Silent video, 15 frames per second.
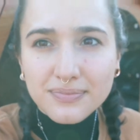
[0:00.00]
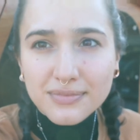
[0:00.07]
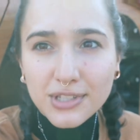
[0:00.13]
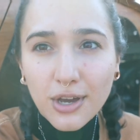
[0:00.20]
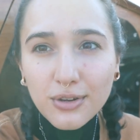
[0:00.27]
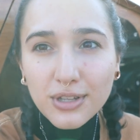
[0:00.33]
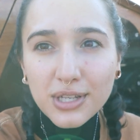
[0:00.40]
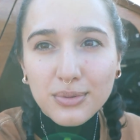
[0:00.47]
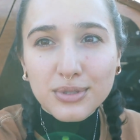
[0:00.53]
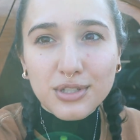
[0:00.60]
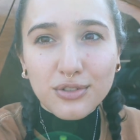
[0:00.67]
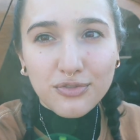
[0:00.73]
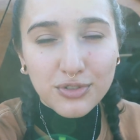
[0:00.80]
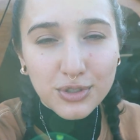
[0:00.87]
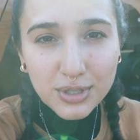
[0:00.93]
Not only was
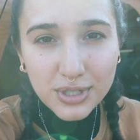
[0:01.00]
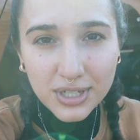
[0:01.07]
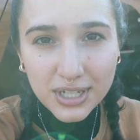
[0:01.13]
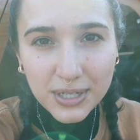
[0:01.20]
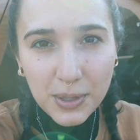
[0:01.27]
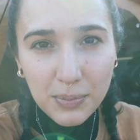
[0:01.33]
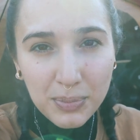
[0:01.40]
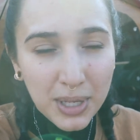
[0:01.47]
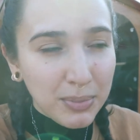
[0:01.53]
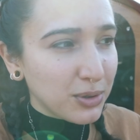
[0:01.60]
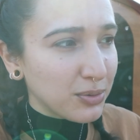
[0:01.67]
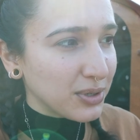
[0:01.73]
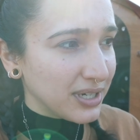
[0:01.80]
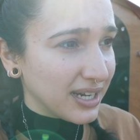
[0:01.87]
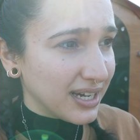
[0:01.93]
the food good, the people
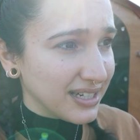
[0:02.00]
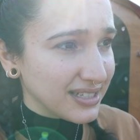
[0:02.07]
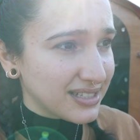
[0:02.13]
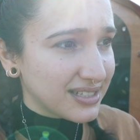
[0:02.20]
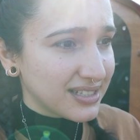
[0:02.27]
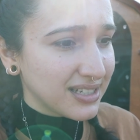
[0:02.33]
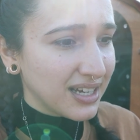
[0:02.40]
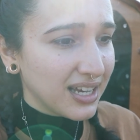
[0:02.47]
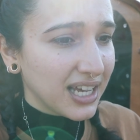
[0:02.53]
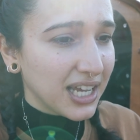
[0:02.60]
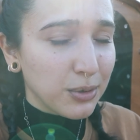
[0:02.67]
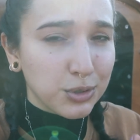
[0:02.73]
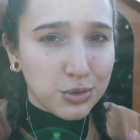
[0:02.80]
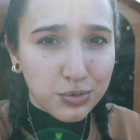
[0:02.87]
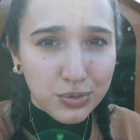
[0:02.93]
were nice, it
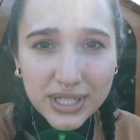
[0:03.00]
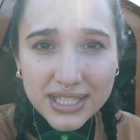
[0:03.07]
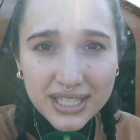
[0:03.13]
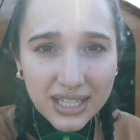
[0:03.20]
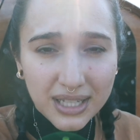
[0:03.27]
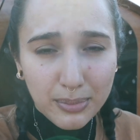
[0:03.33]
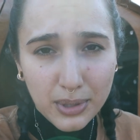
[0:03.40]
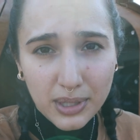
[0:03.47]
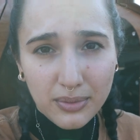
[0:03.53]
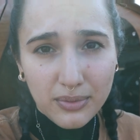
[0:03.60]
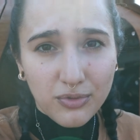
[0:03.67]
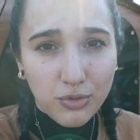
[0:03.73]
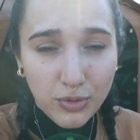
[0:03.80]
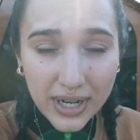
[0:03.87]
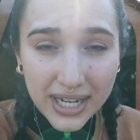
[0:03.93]
was reasonably
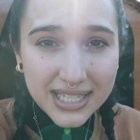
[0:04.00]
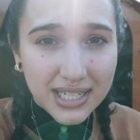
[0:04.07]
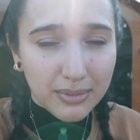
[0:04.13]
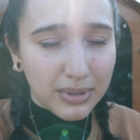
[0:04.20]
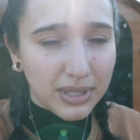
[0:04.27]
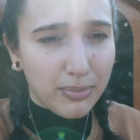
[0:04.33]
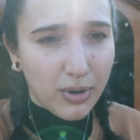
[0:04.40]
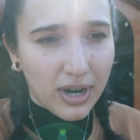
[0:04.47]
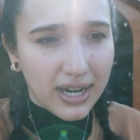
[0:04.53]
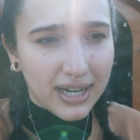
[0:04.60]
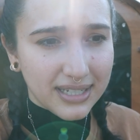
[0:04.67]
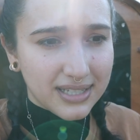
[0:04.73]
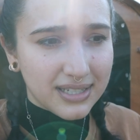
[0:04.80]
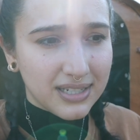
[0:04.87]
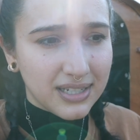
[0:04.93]
reasonably
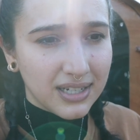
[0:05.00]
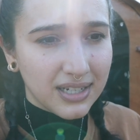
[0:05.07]
priced.